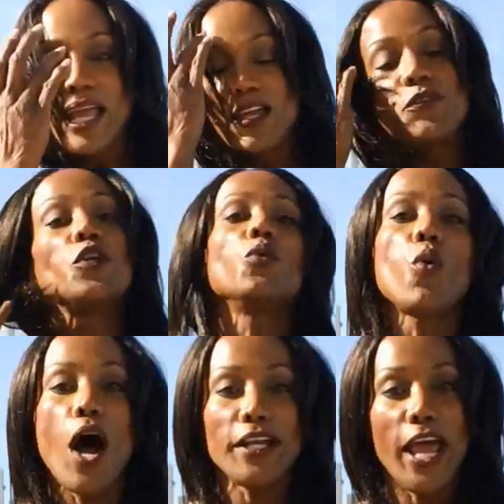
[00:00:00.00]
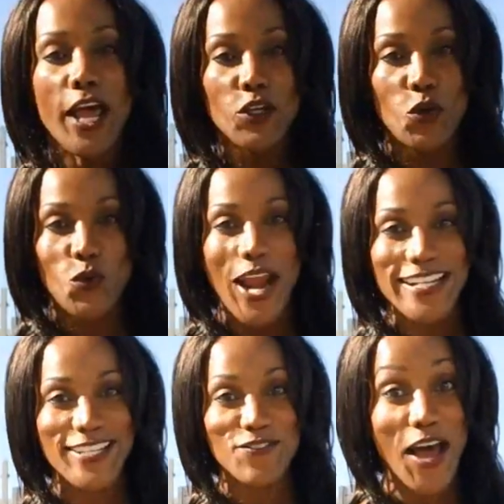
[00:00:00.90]
If you want
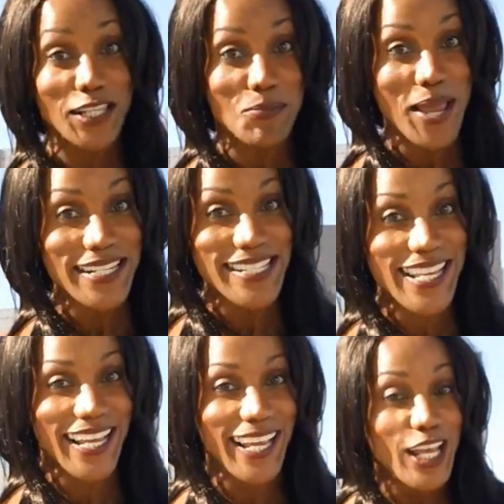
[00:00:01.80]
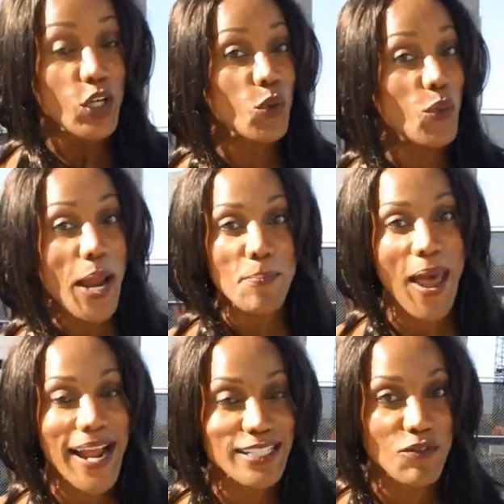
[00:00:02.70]
great development, great
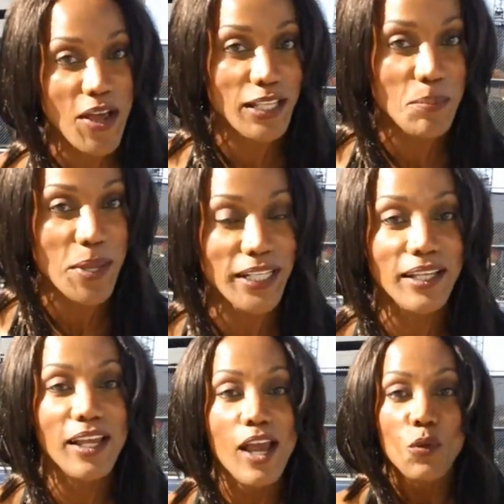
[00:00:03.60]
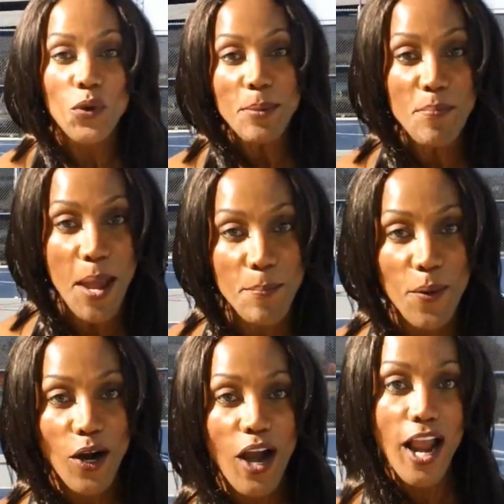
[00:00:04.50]
back development,
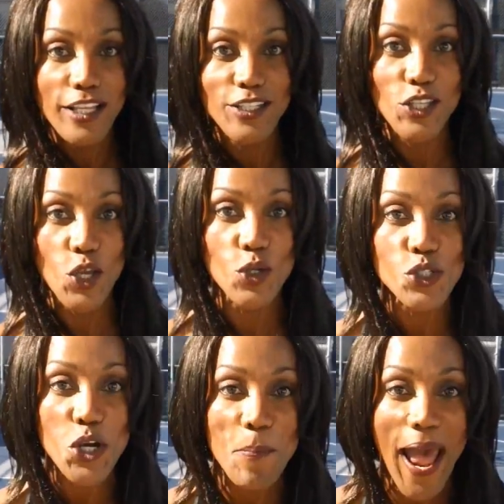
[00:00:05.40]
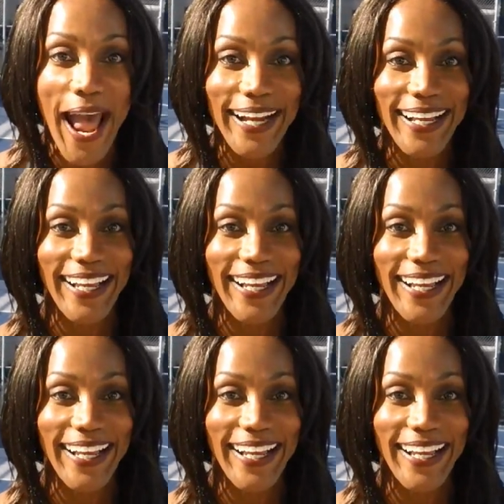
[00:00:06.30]
remember, use your back,